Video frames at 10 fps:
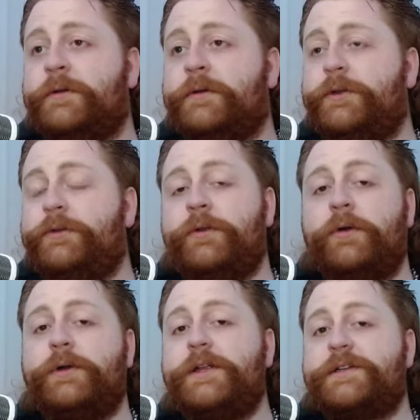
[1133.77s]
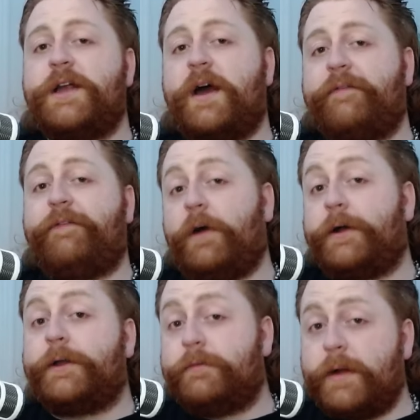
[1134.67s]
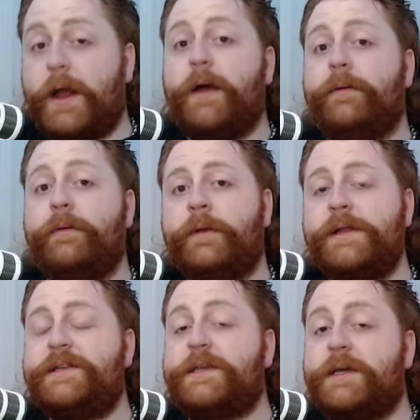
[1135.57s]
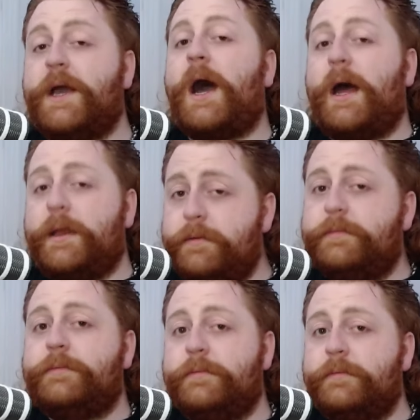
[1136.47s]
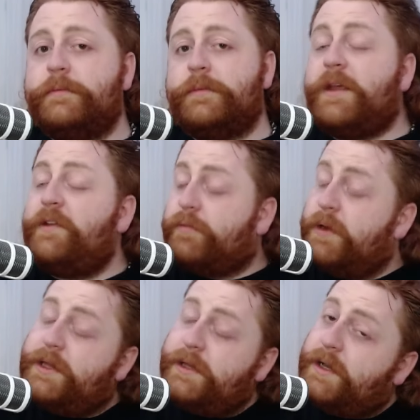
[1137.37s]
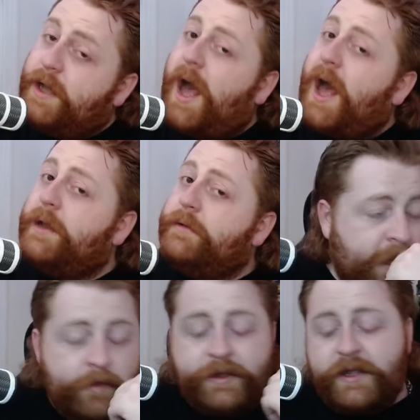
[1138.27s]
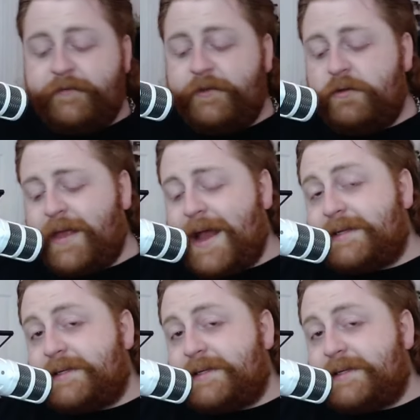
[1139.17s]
you know he's not fucking around. He's the god. He's really the god. He'll give you that